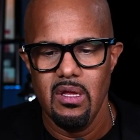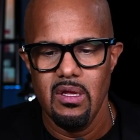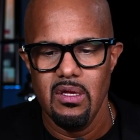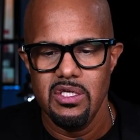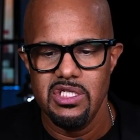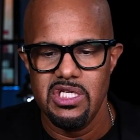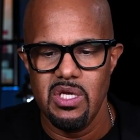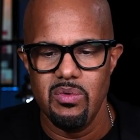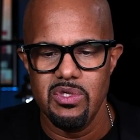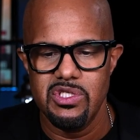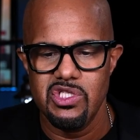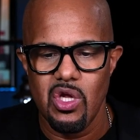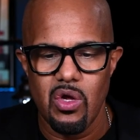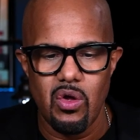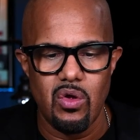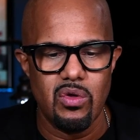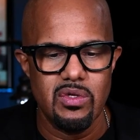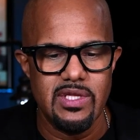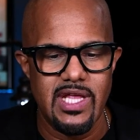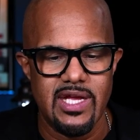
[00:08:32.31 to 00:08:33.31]
She was
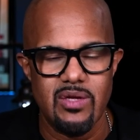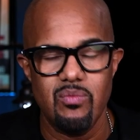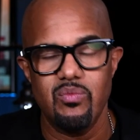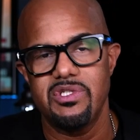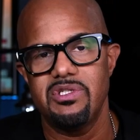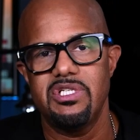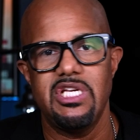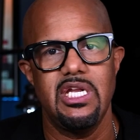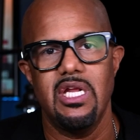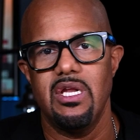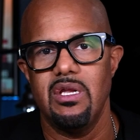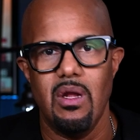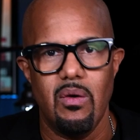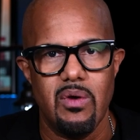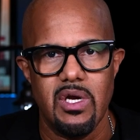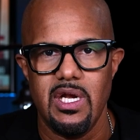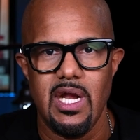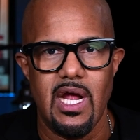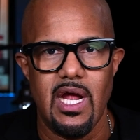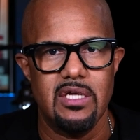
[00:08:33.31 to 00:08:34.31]
told that she didn't know
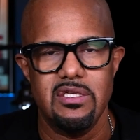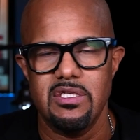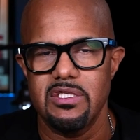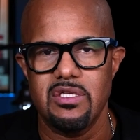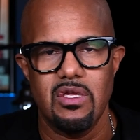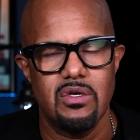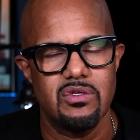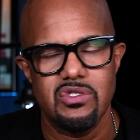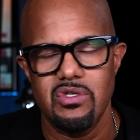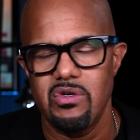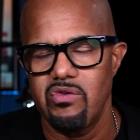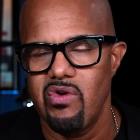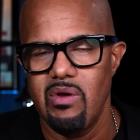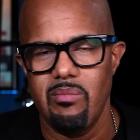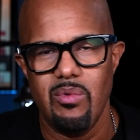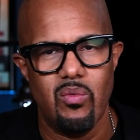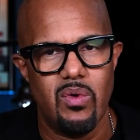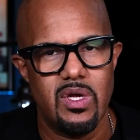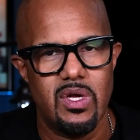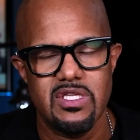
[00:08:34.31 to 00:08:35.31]
what a non-disclosure
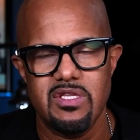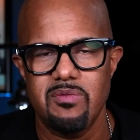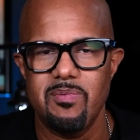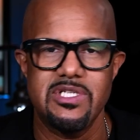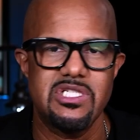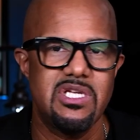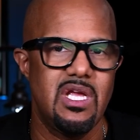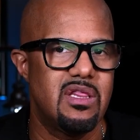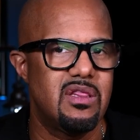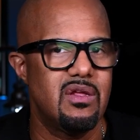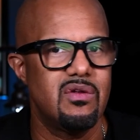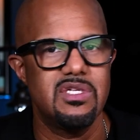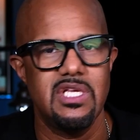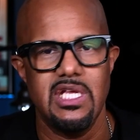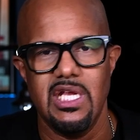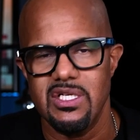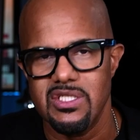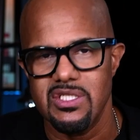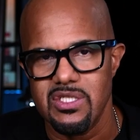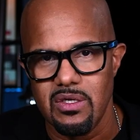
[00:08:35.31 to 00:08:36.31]
agreement was, especially at
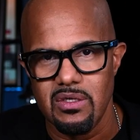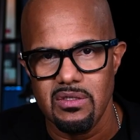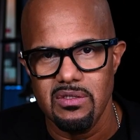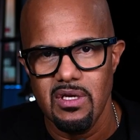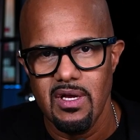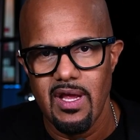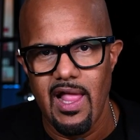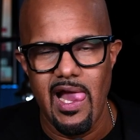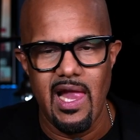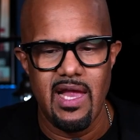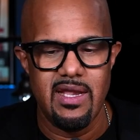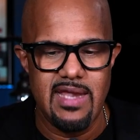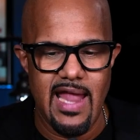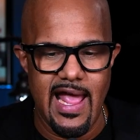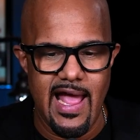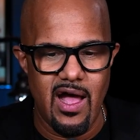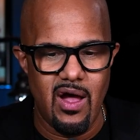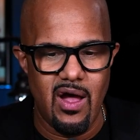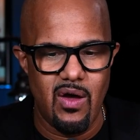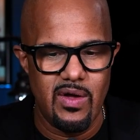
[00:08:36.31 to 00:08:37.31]
13 years old. And
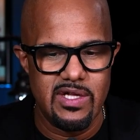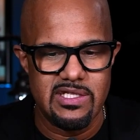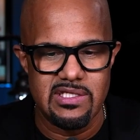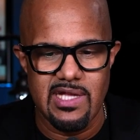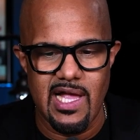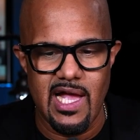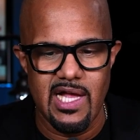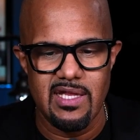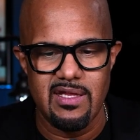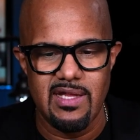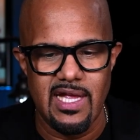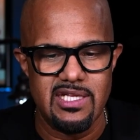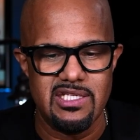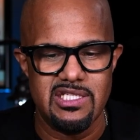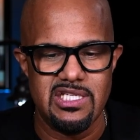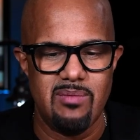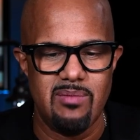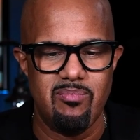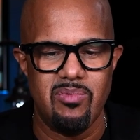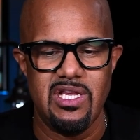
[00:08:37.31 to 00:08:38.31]
now it's not that
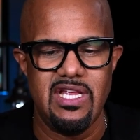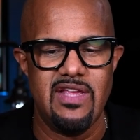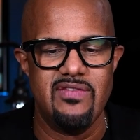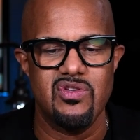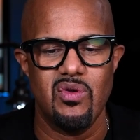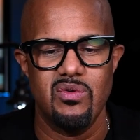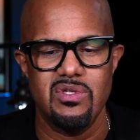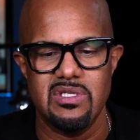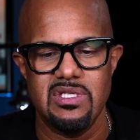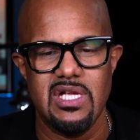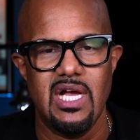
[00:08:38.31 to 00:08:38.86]
she believes it was